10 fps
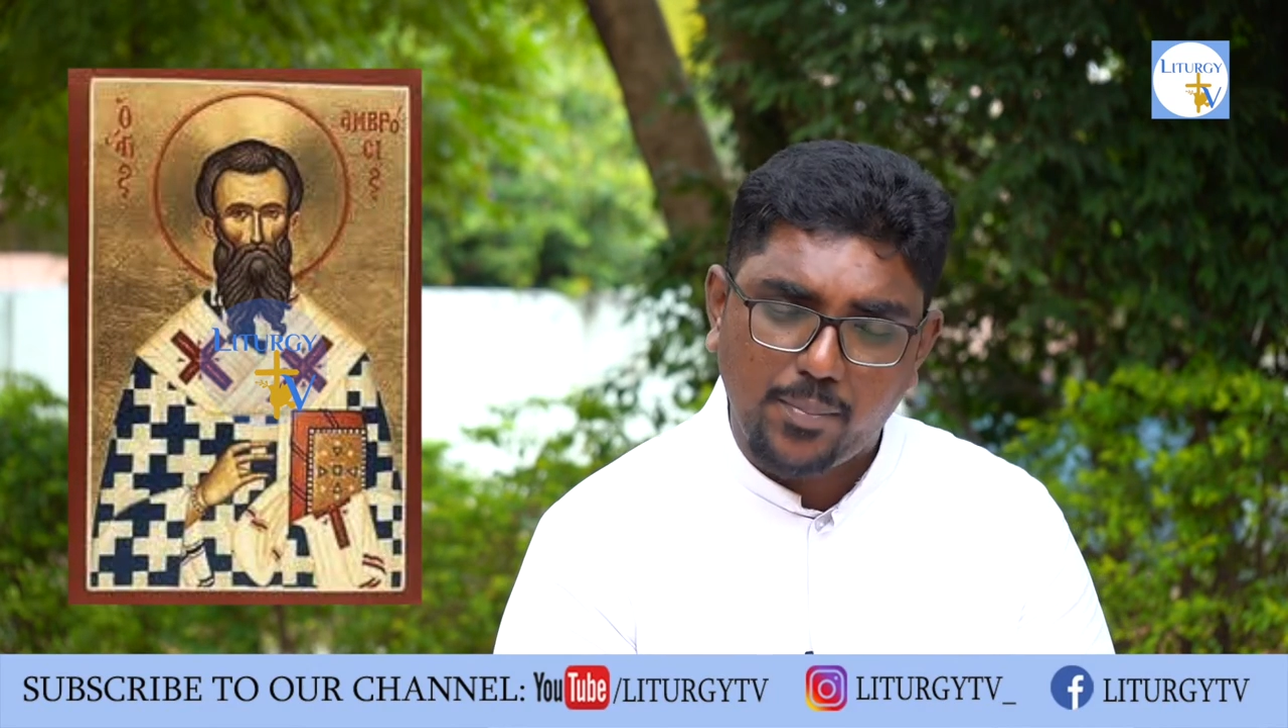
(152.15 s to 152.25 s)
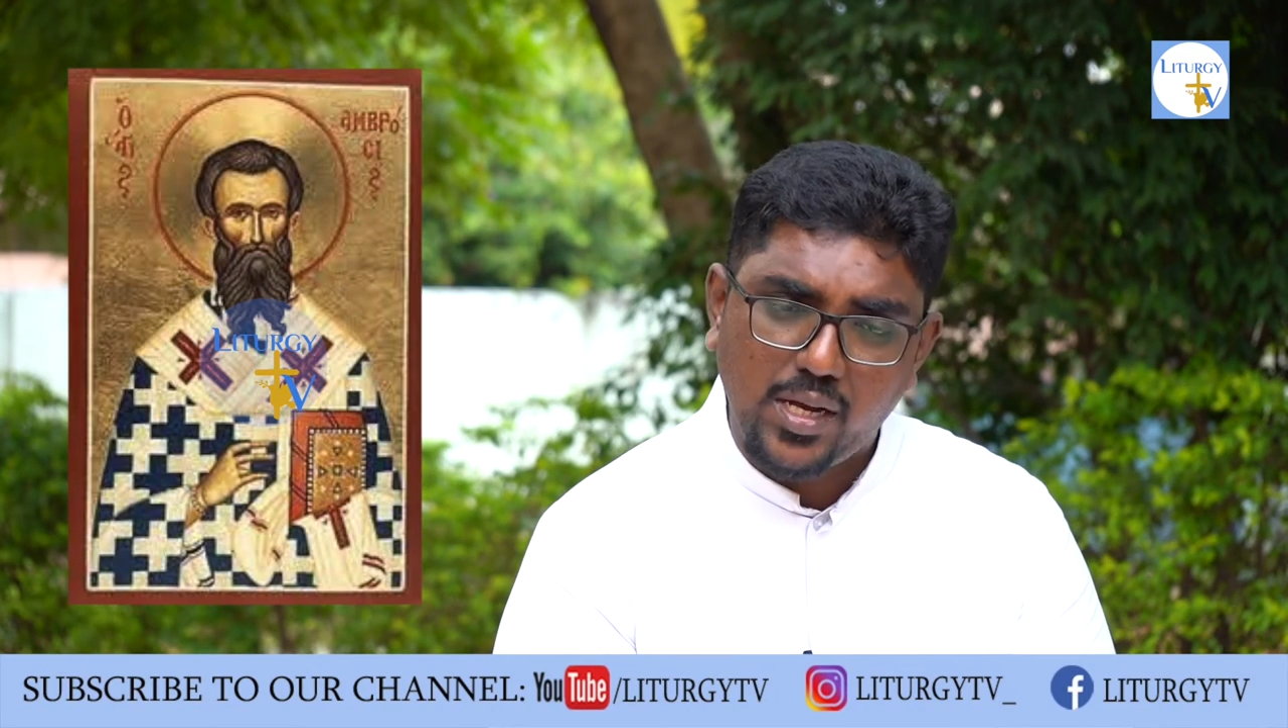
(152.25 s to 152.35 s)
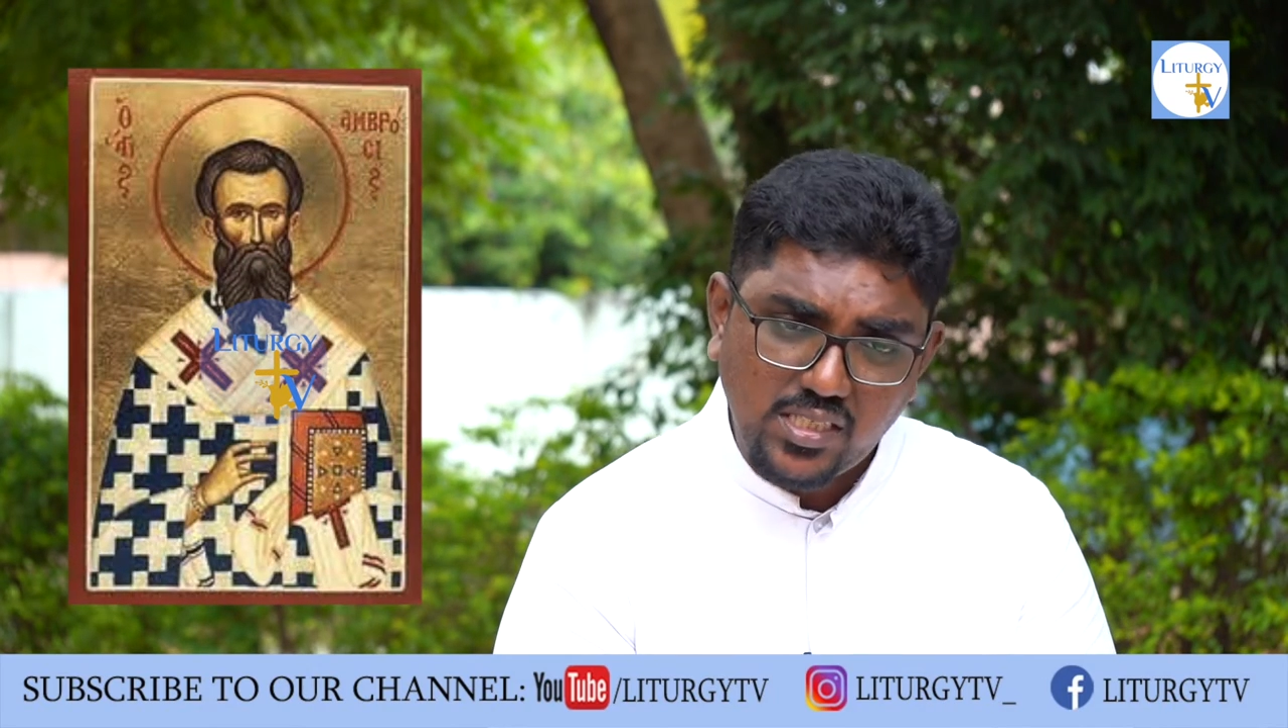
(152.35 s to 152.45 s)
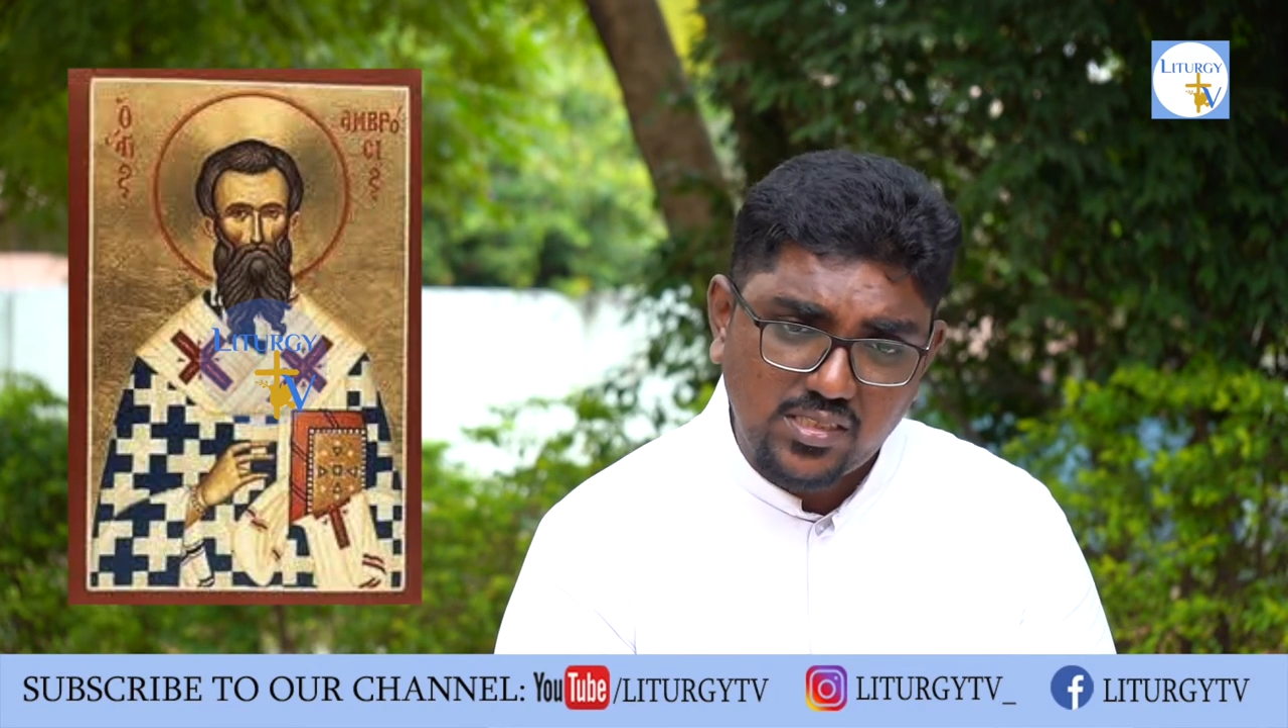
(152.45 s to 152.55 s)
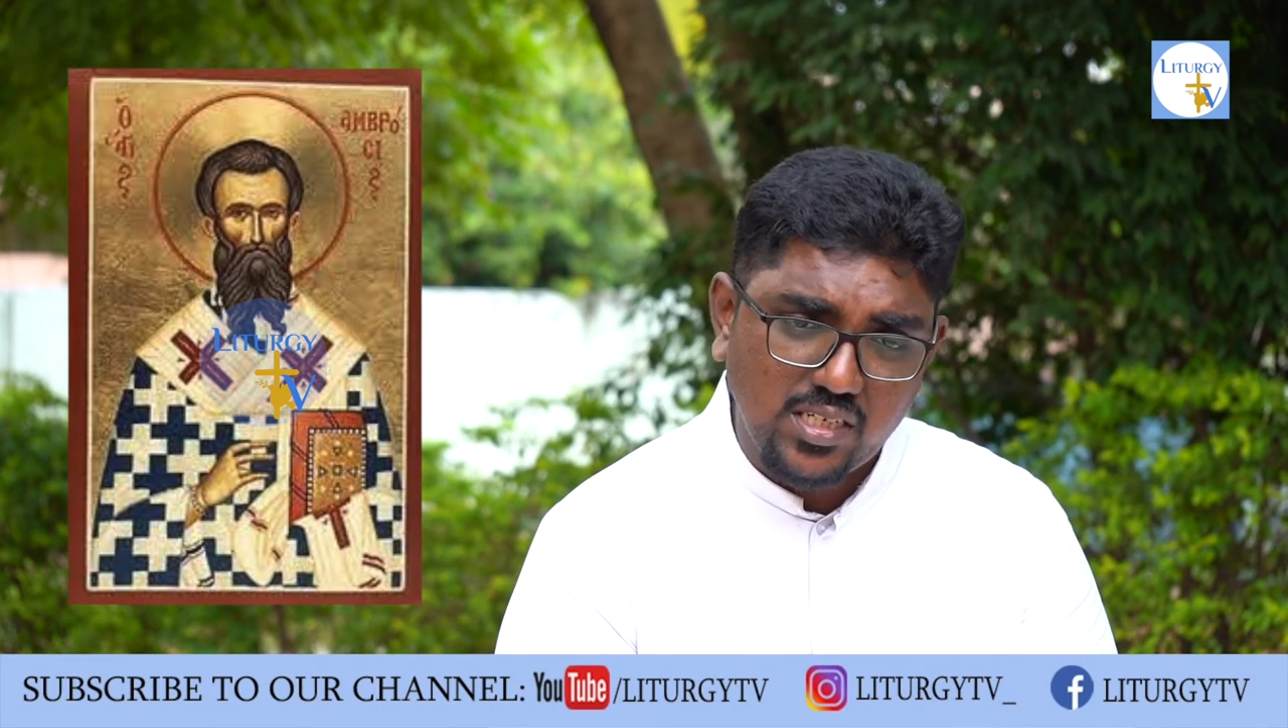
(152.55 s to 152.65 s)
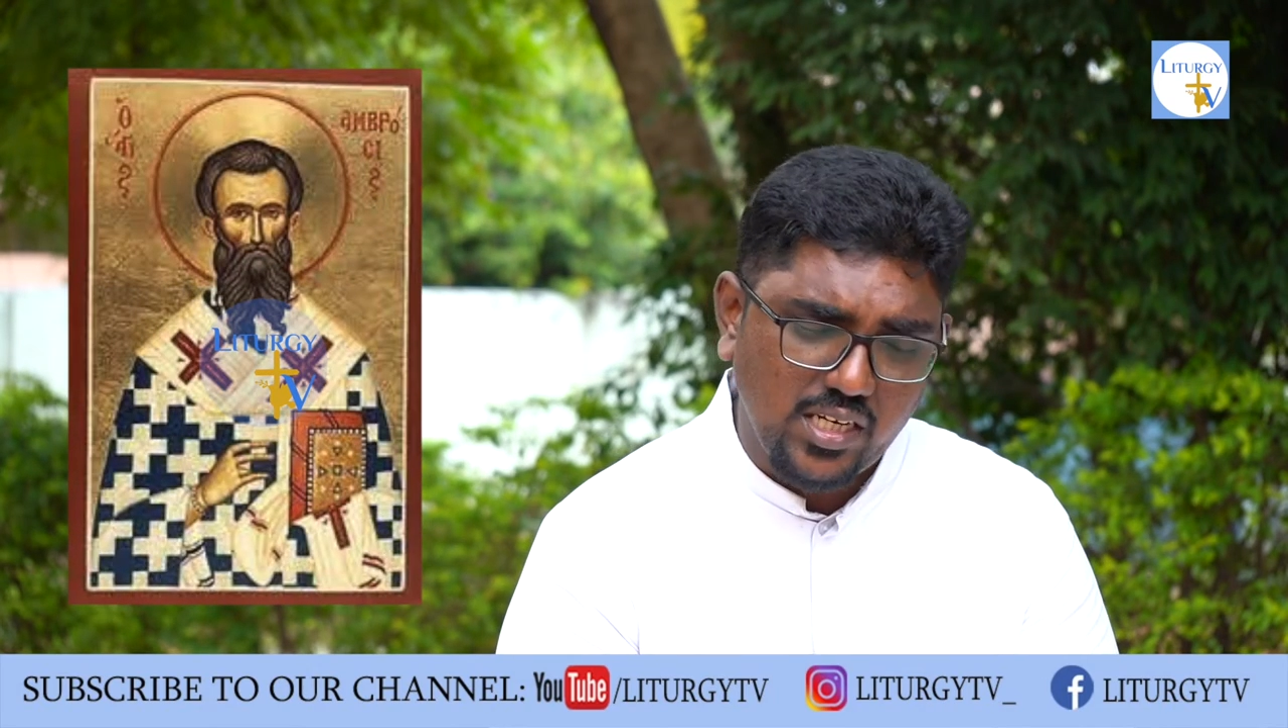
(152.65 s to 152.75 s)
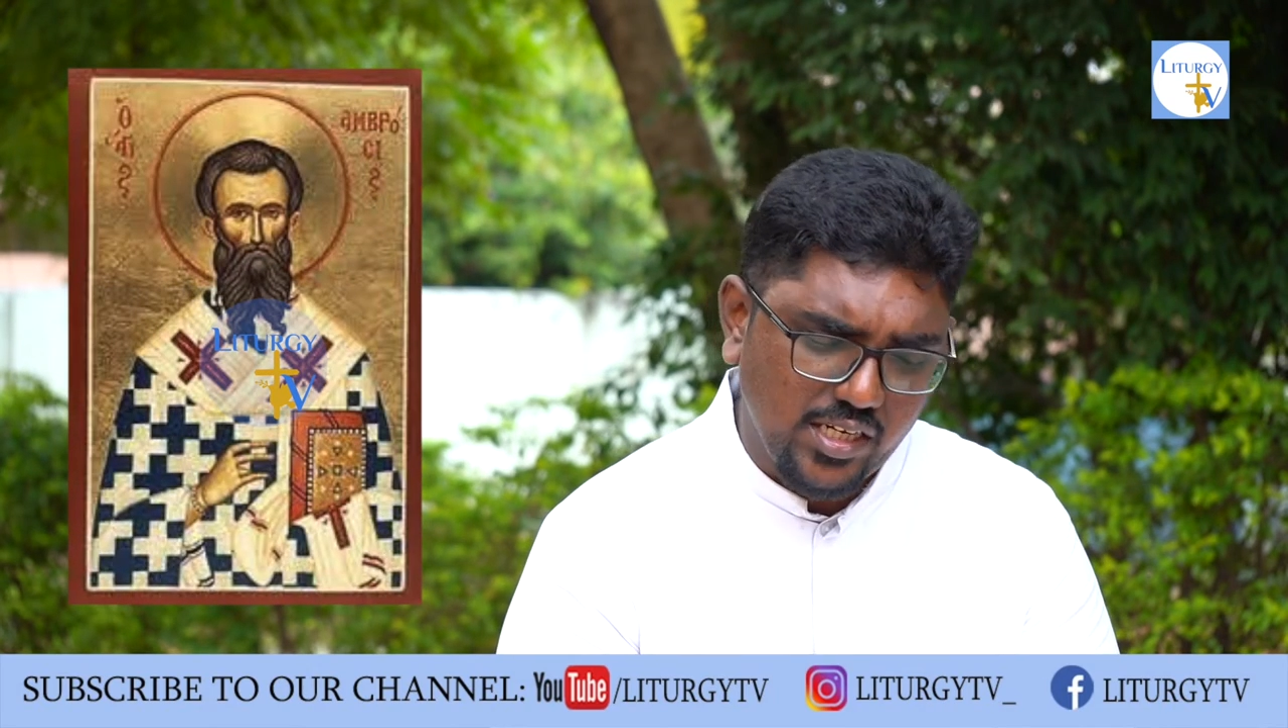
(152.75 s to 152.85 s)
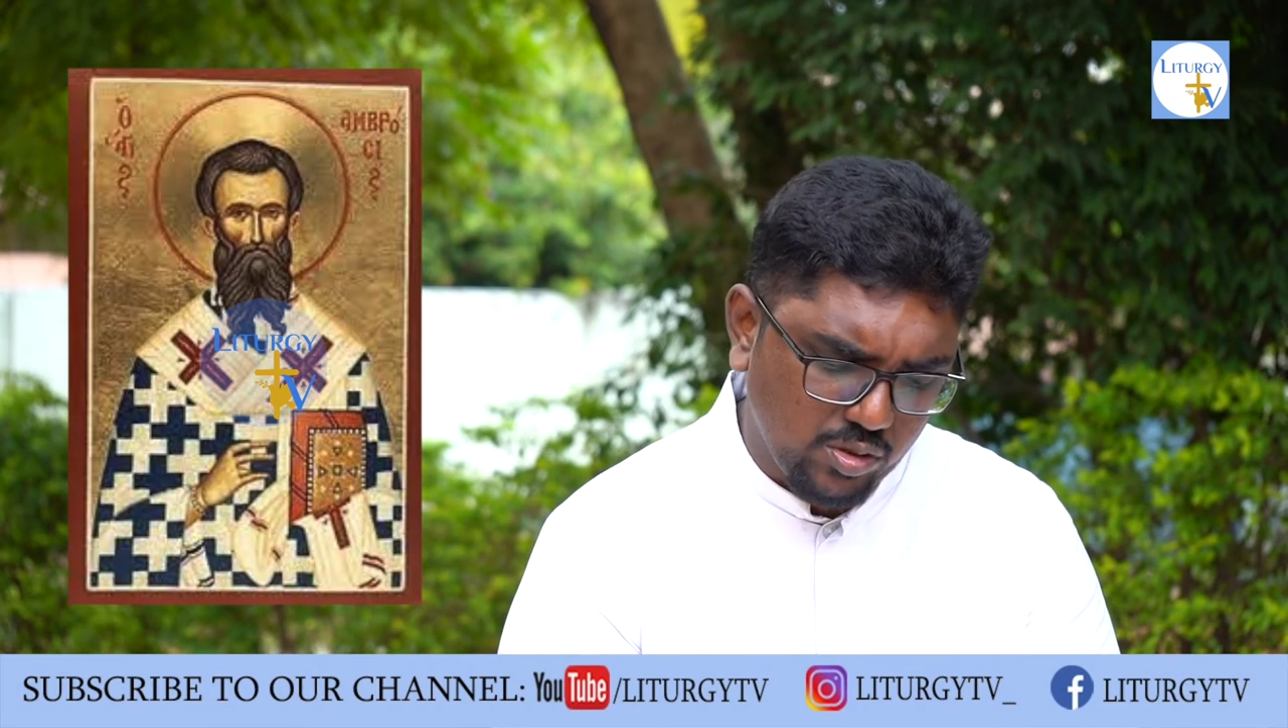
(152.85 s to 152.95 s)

personally